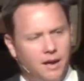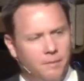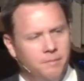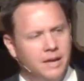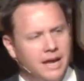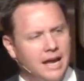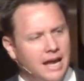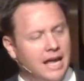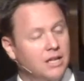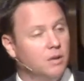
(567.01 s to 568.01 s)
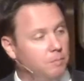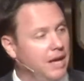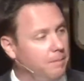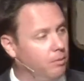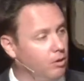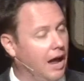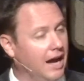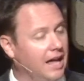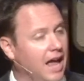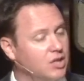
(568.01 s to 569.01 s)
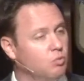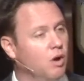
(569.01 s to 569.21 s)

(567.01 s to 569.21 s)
them into people like us.